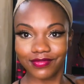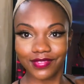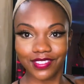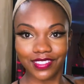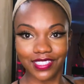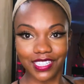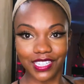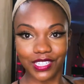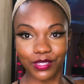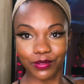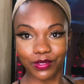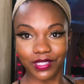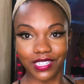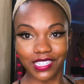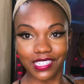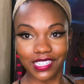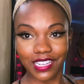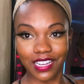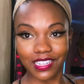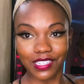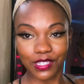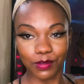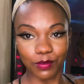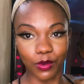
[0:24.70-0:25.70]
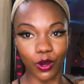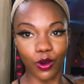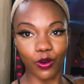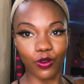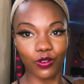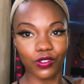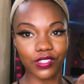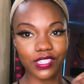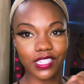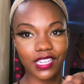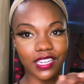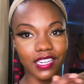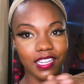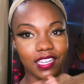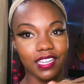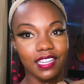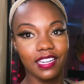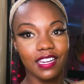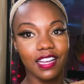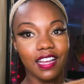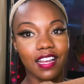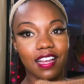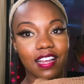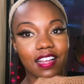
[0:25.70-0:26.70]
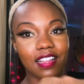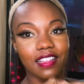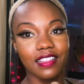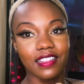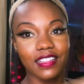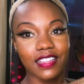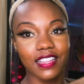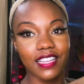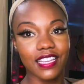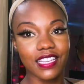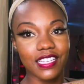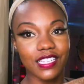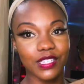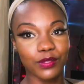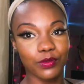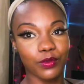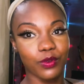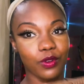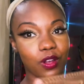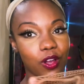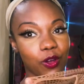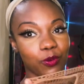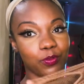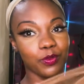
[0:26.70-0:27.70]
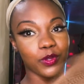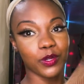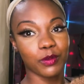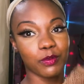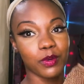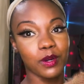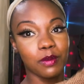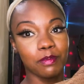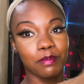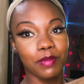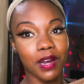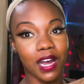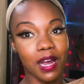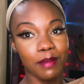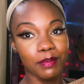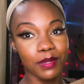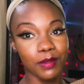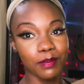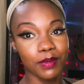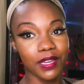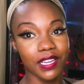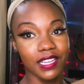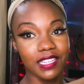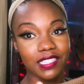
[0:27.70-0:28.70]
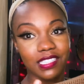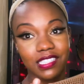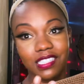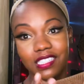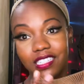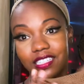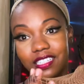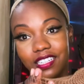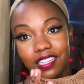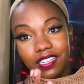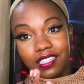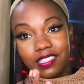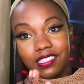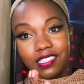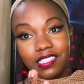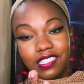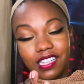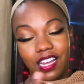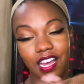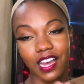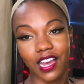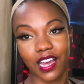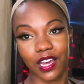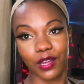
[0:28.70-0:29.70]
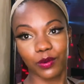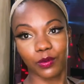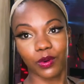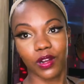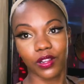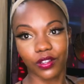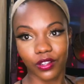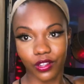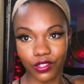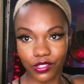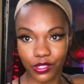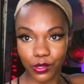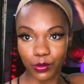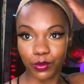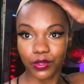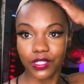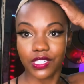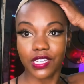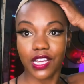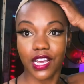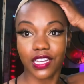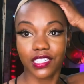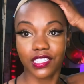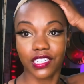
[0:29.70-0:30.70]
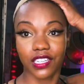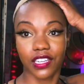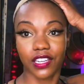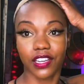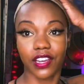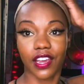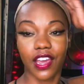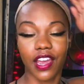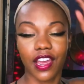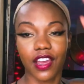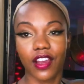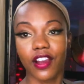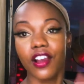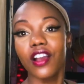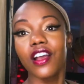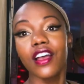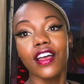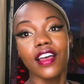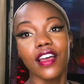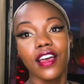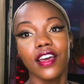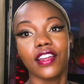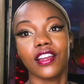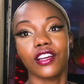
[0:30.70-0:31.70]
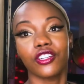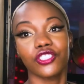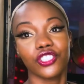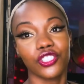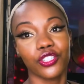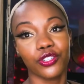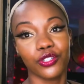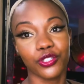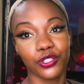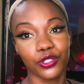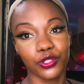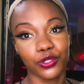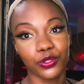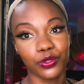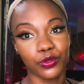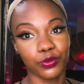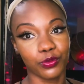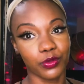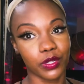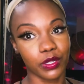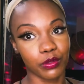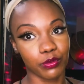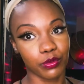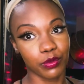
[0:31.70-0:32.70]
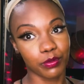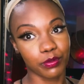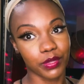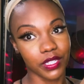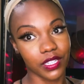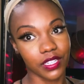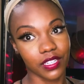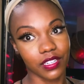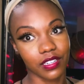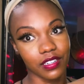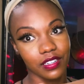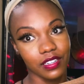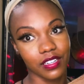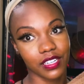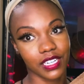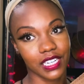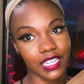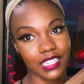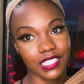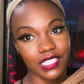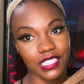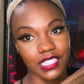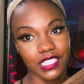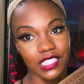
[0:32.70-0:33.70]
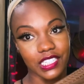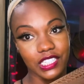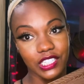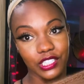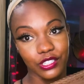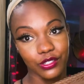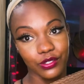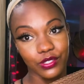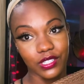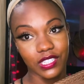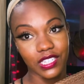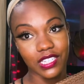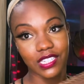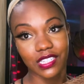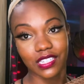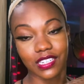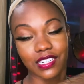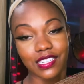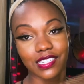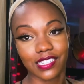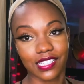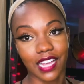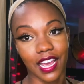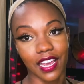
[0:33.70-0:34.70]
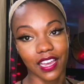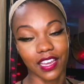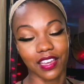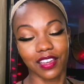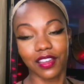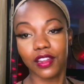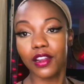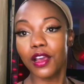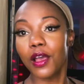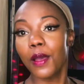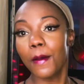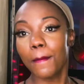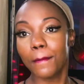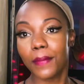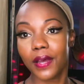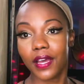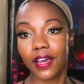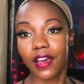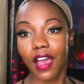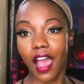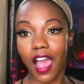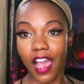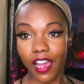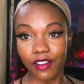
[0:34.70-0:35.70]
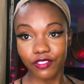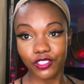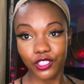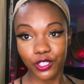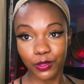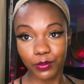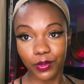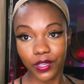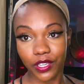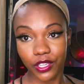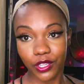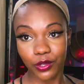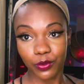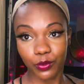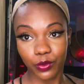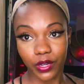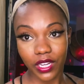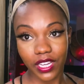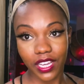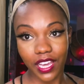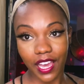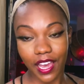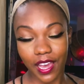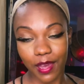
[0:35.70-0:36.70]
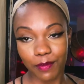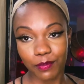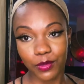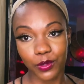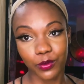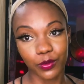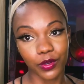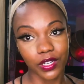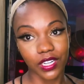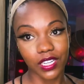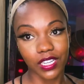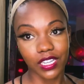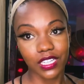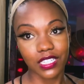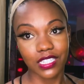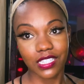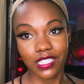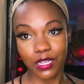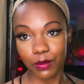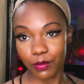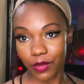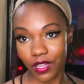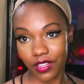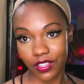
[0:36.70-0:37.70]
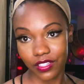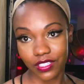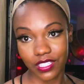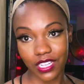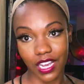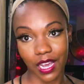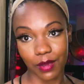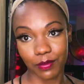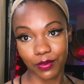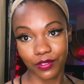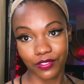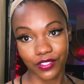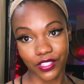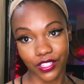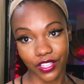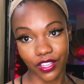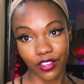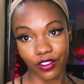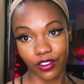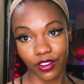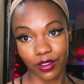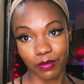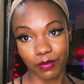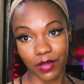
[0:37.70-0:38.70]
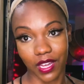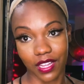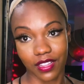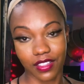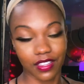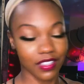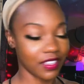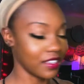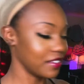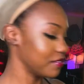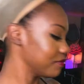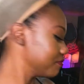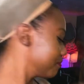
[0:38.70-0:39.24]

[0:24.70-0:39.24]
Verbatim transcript: This one that's got some holes in it. This will help you to put bobby pins in the inside while also protecting your hair, and I'll show you when would be a good instance to use this in a second. But after you pick your wig cap, you want to get some other type of securing method.